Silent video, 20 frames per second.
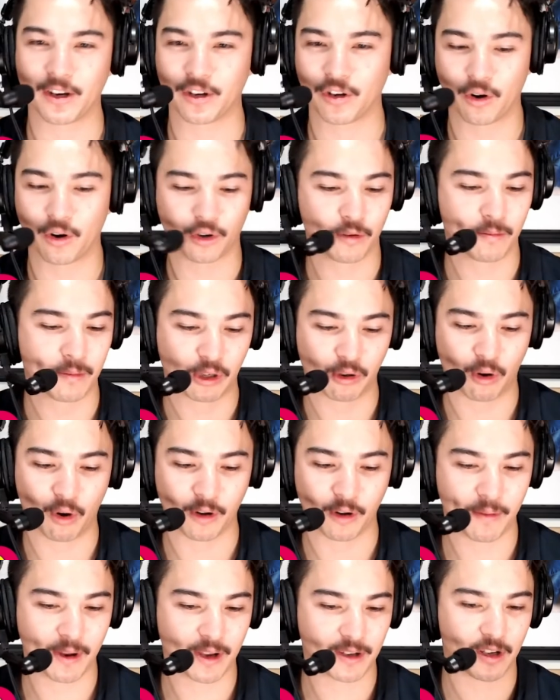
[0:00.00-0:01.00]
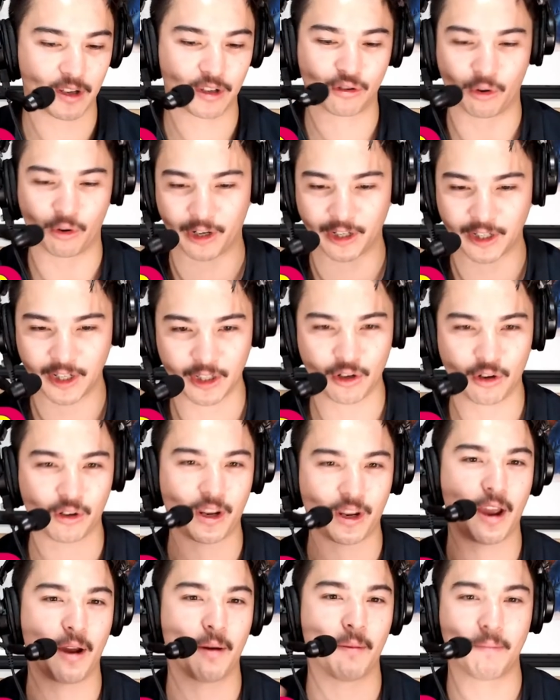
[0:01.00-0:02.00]
You know, it could be growing your business, growing your TikTok
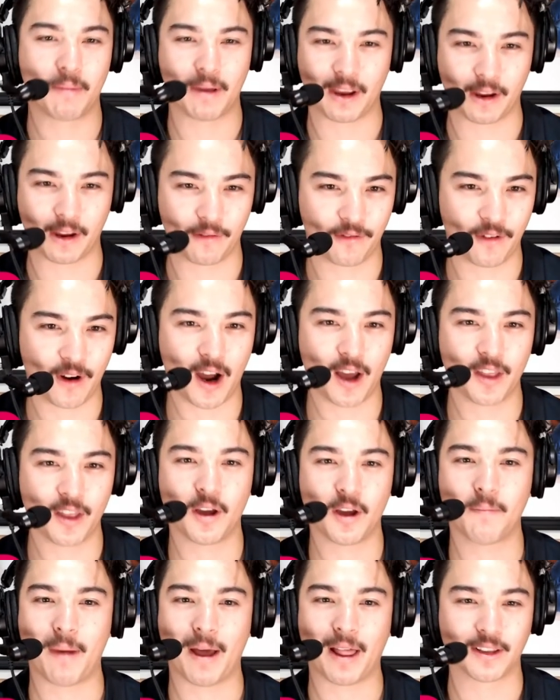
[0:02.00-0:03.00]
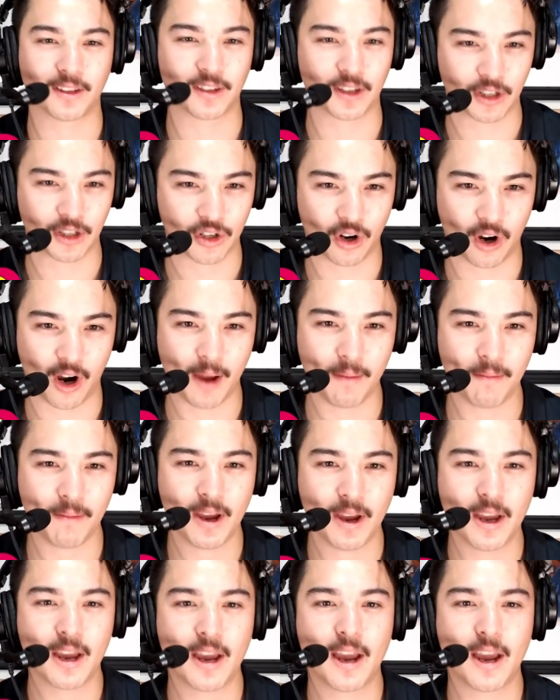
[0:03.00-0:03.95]
account, being a father, balancing time,